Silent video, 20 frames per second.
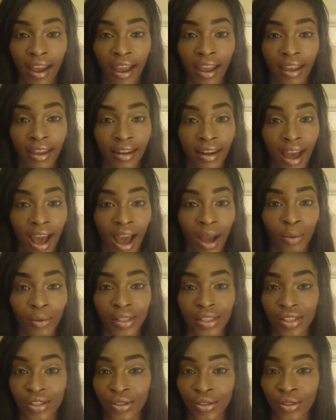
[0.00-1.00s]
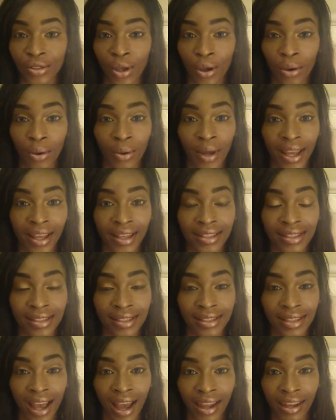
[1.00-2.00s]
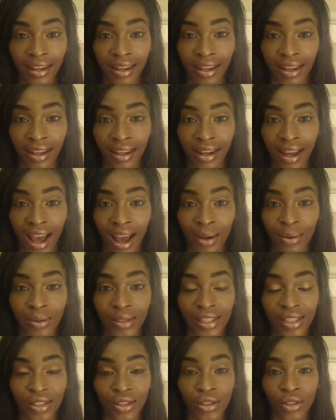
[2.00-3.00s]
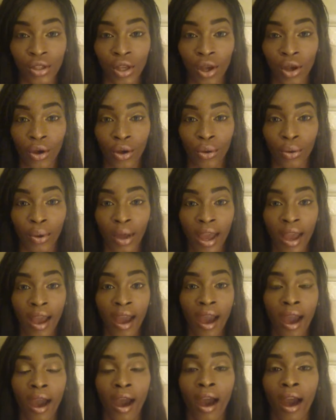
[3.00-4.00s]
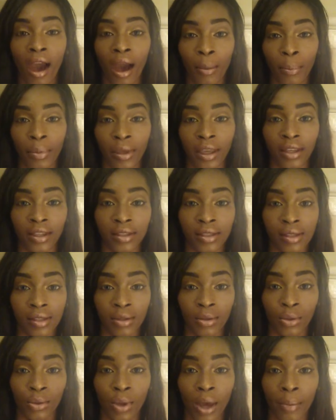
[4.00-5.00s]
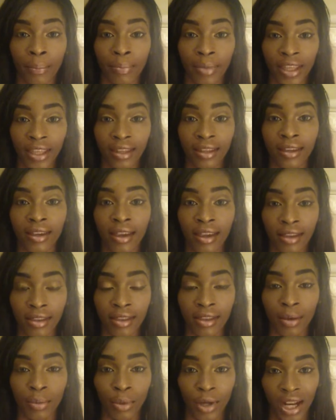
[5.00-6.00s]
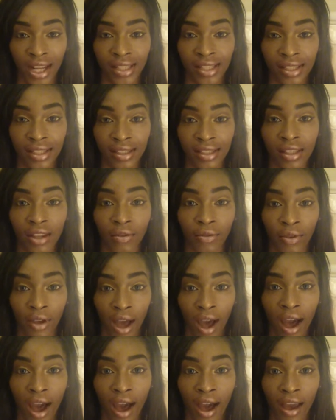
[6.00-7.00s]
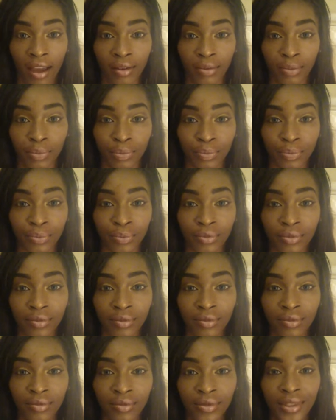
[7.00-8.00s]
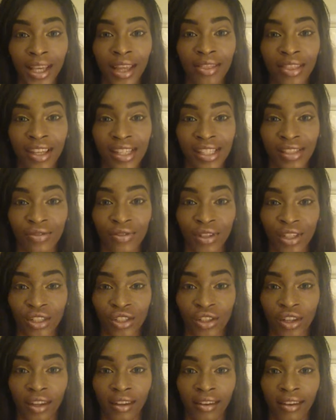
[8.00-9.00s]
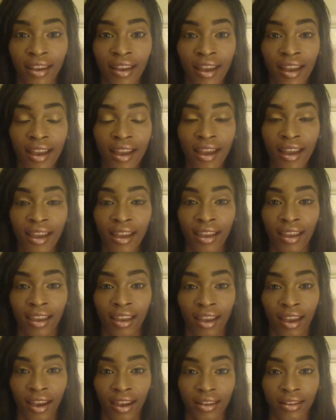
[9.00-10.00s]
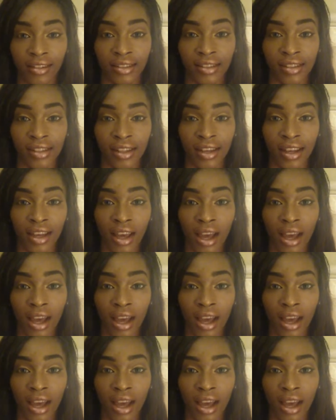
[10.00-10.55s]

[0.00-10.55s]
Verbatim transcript: And I was so excited. I was so happy to be in the presence of God in this vision. And